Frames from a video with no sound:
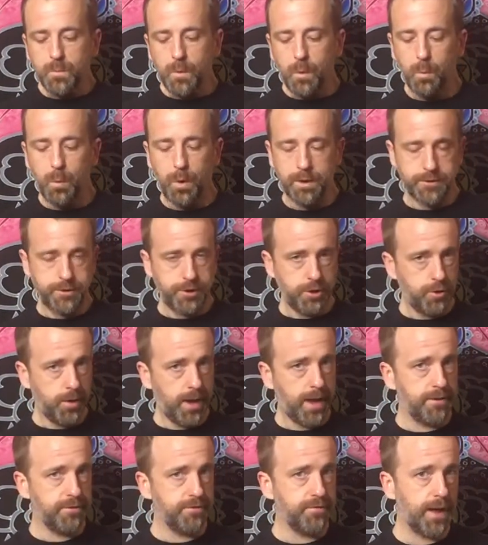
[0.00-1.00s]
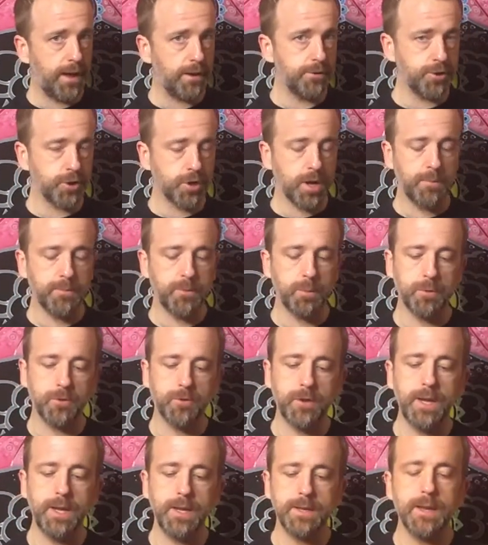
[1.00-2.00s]
once you have found your comfortable
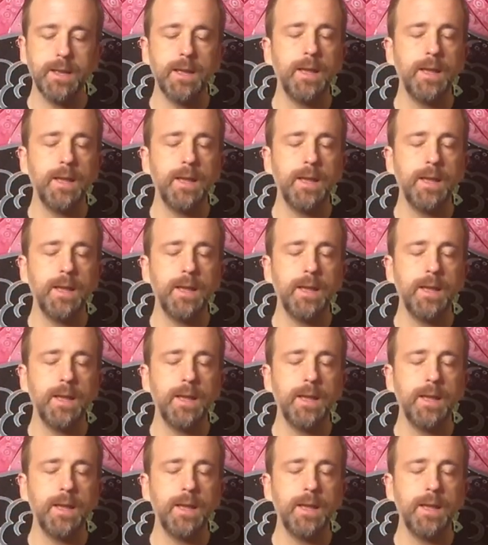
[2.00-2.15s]
seat,